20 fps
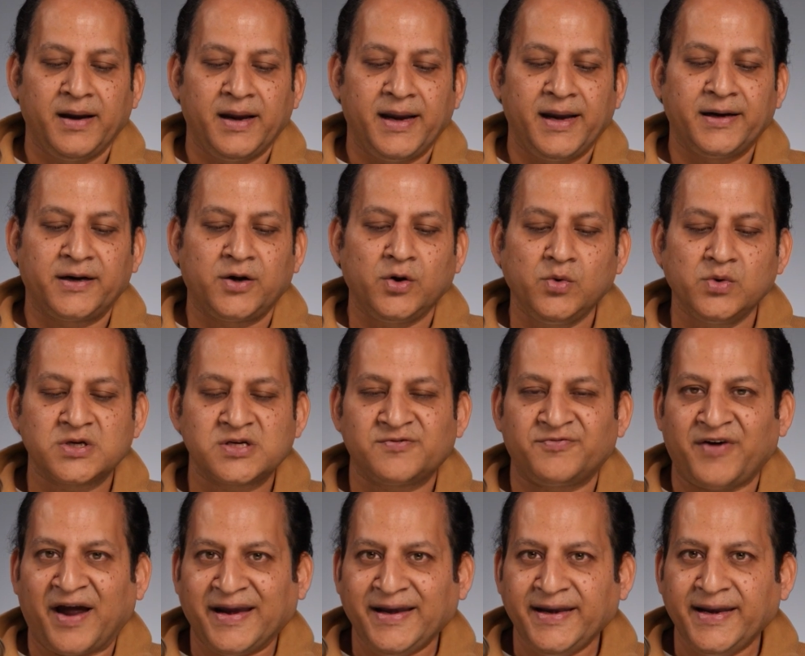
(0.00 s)
includes
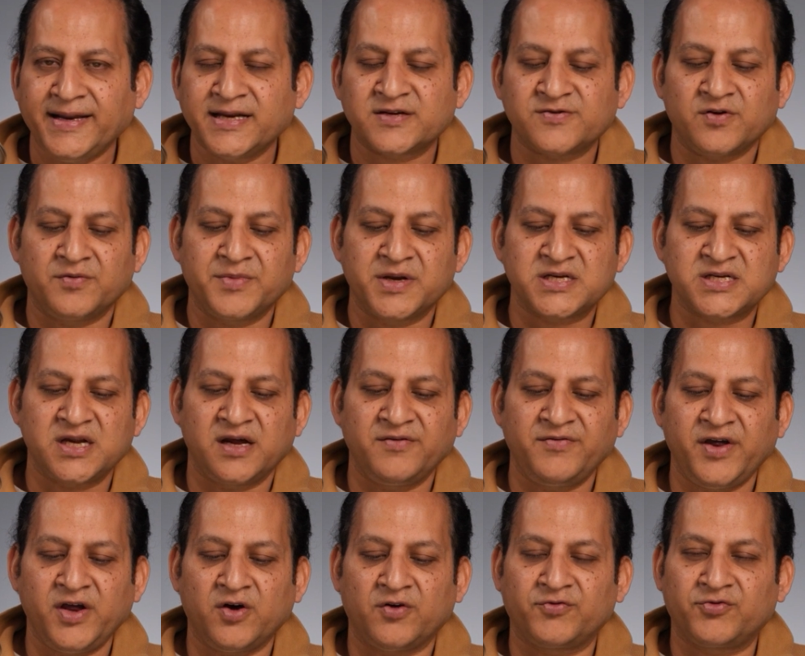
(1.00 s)
findings from a
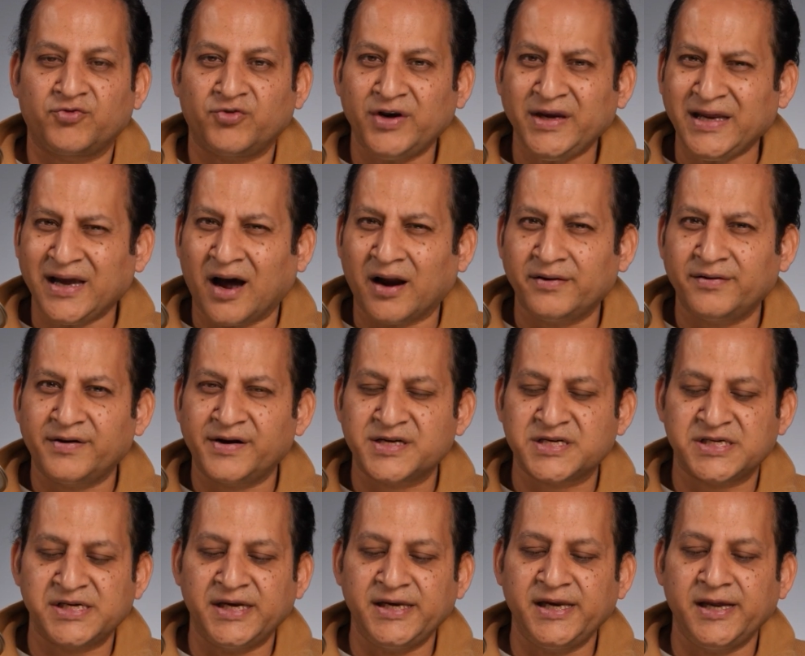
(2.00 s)
survey of 300
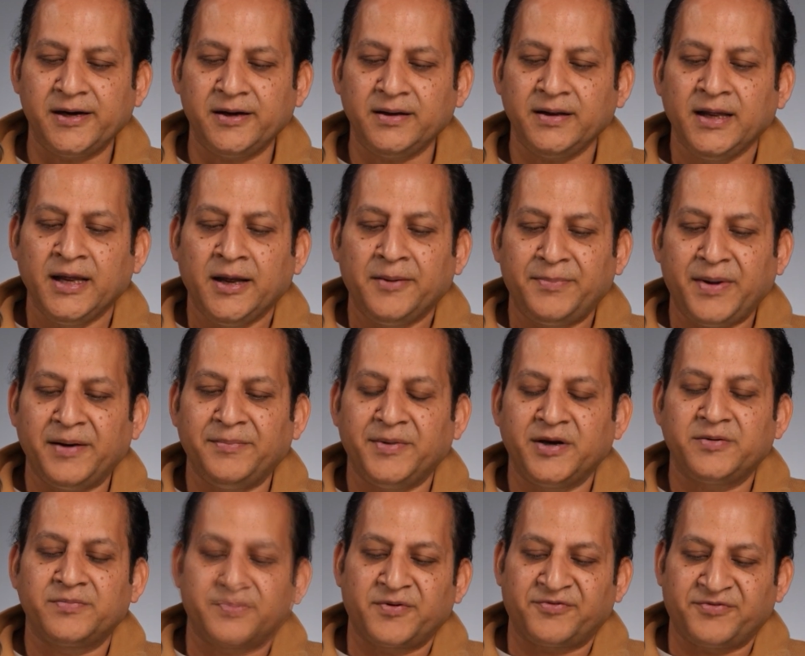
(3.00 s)
senior
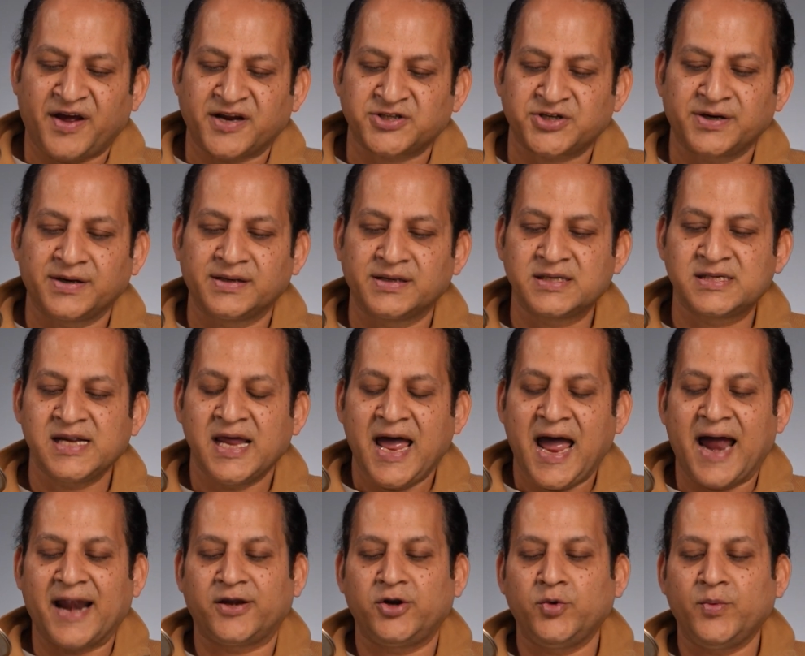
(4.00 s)
payment professionals
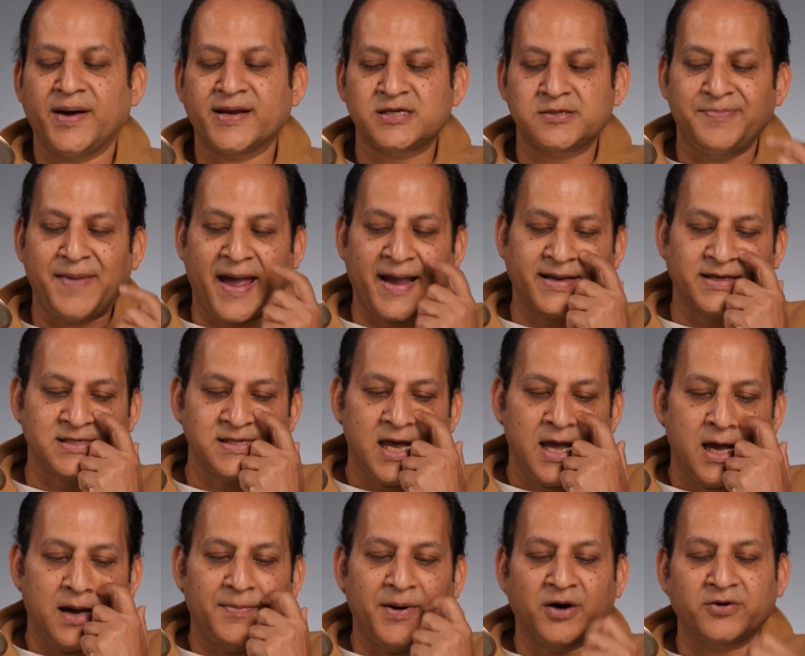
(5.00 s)
at US banks
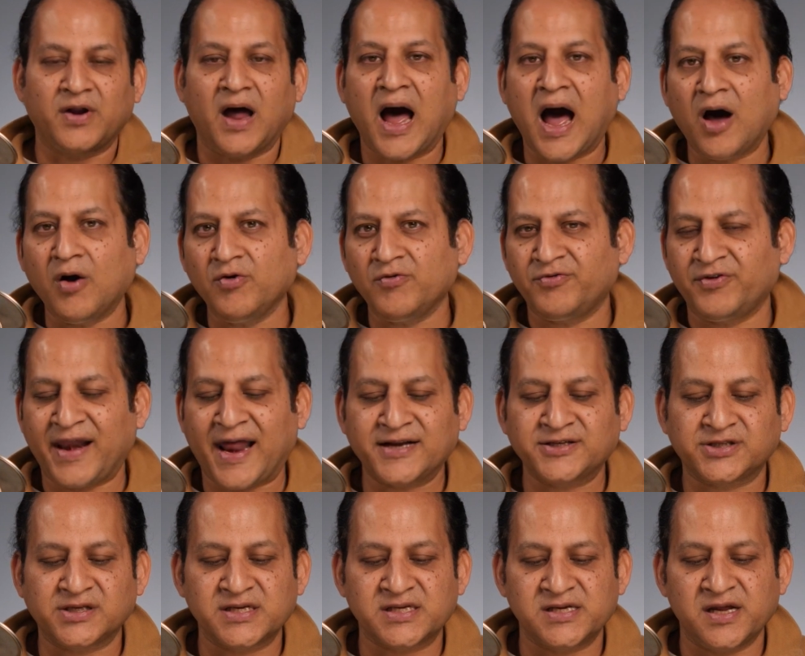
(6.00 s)
about how
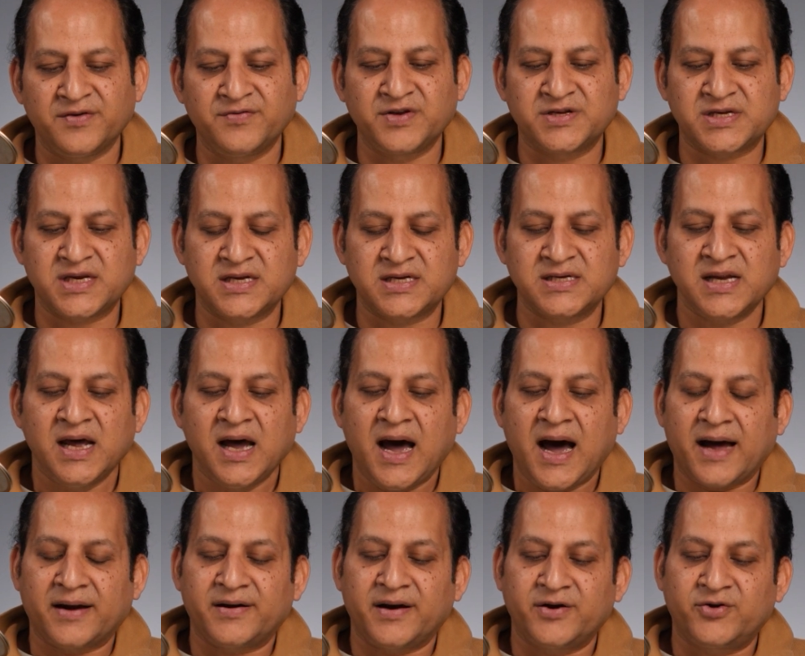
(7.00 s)
financial services
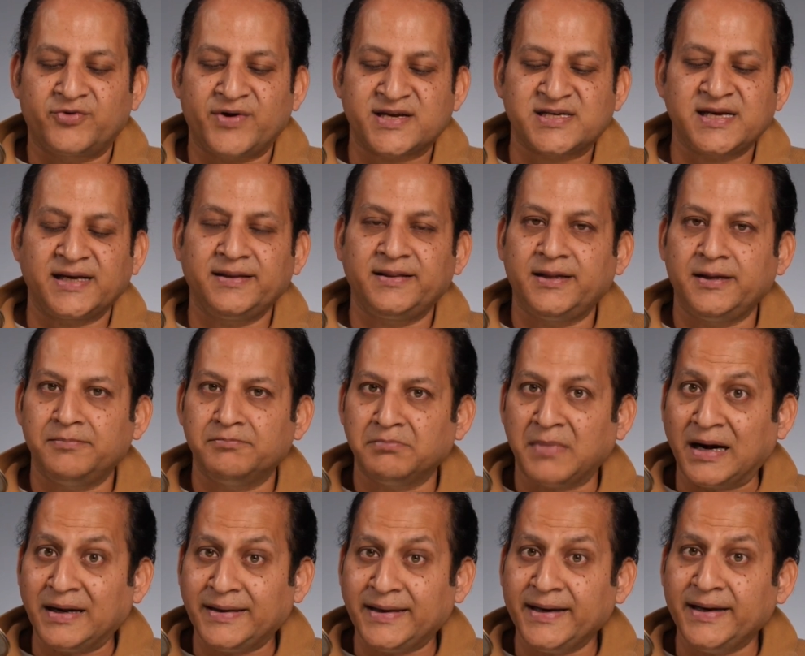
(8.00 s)
are addressing the
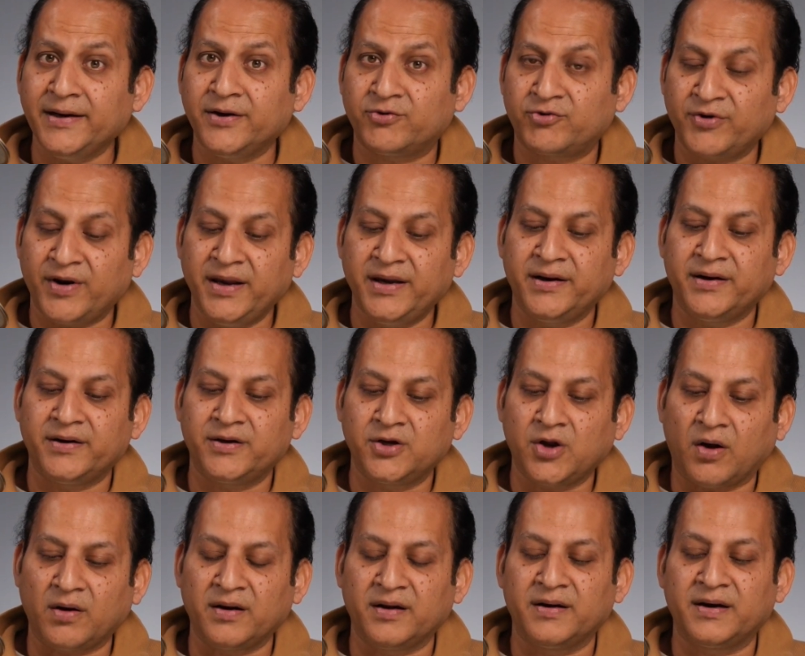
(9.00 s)

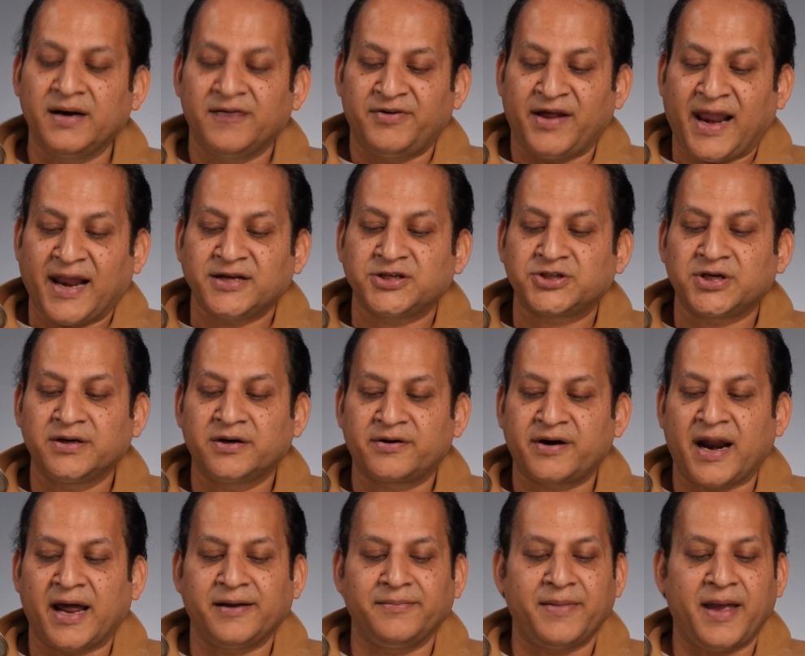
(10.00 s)
multi-trillion-dollar financial
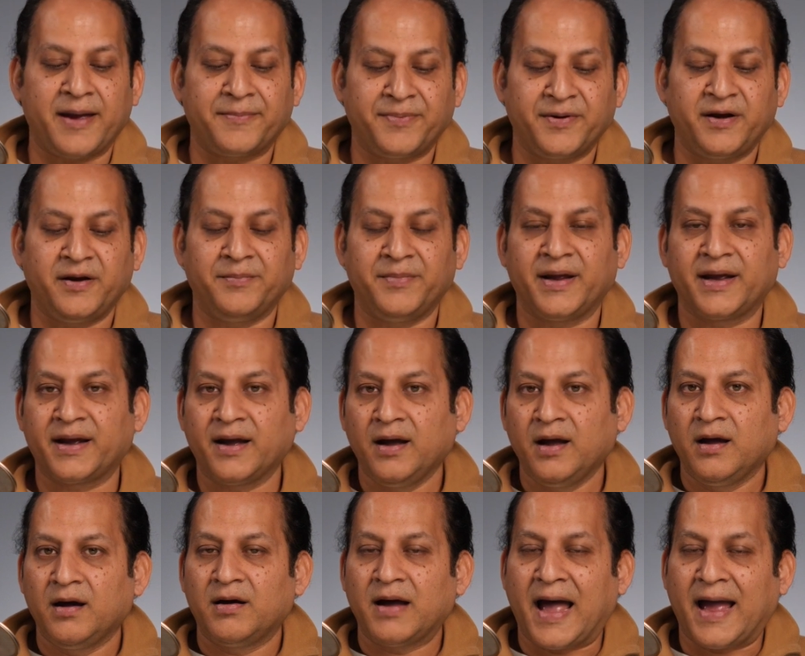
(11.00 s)
crime epidemic
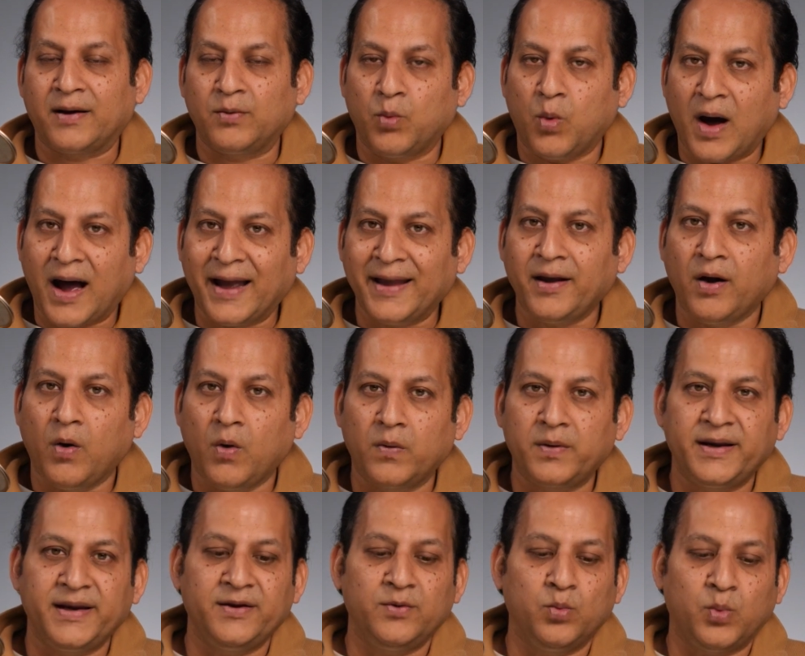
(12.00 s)
and why
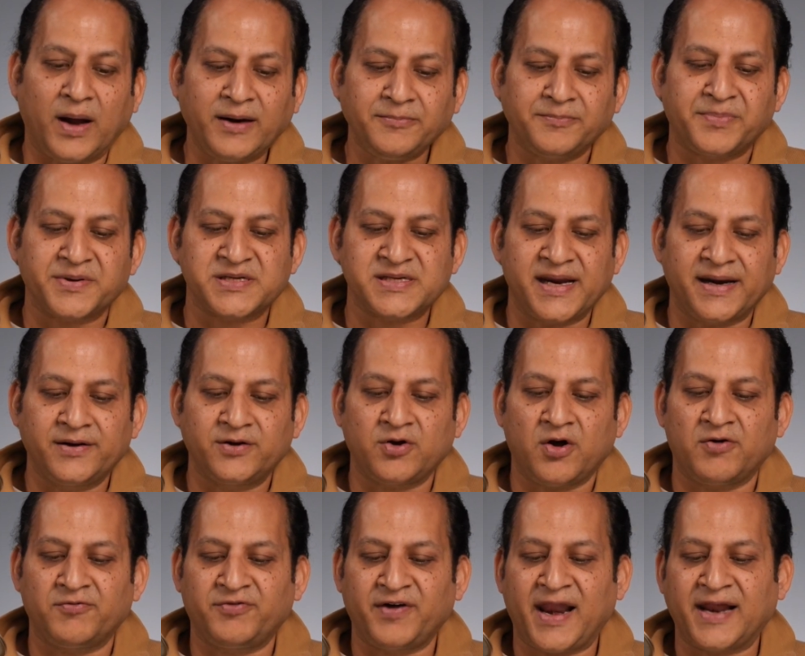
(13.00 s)
only 1%
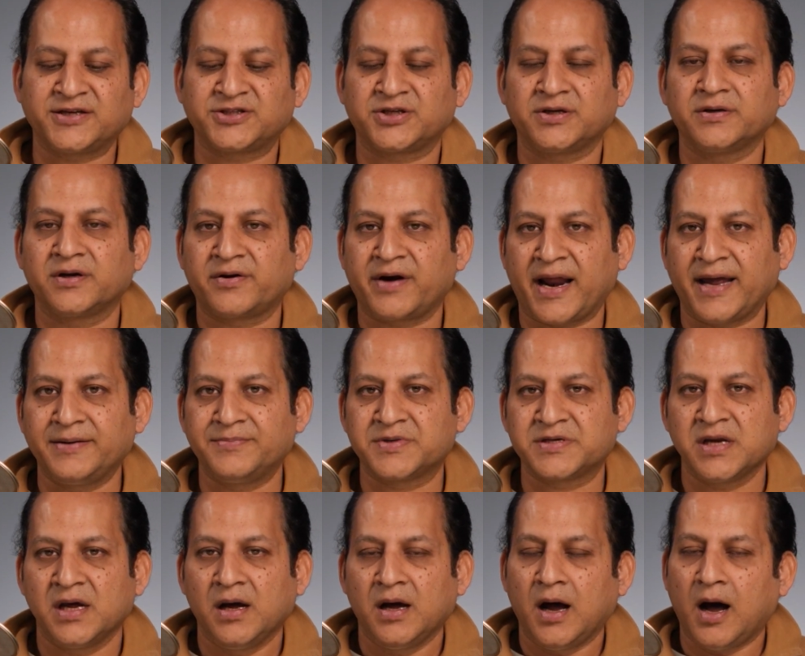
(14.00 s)
of financial
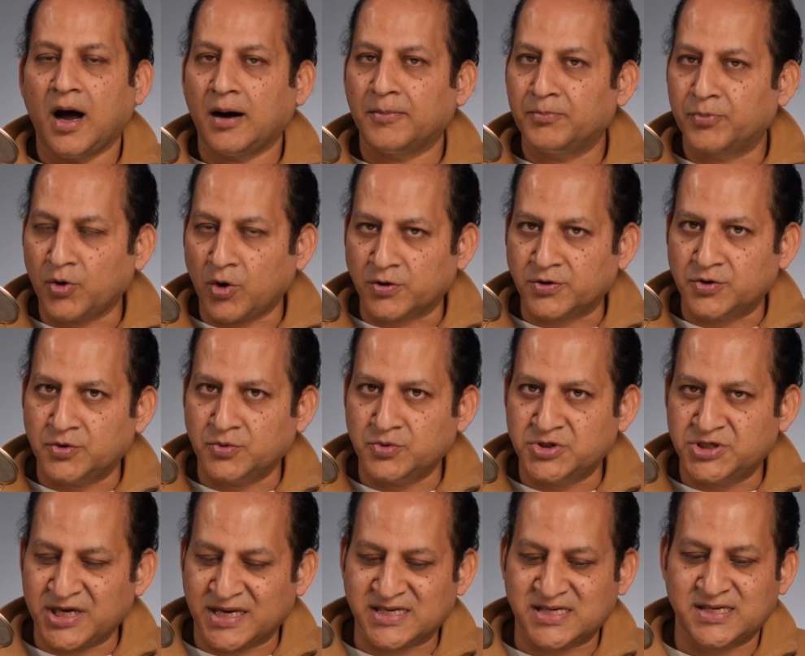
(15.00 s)
crimes are brought to
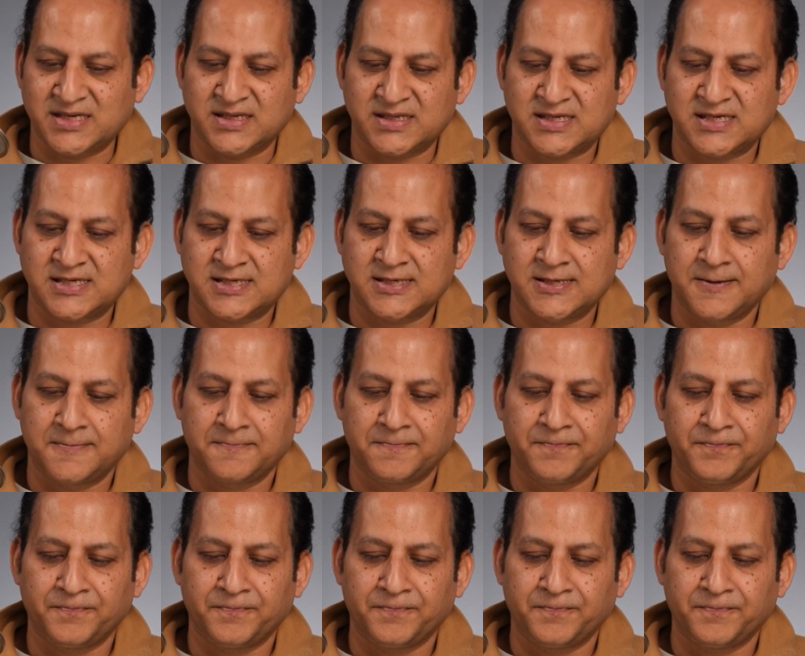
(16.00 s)
justice.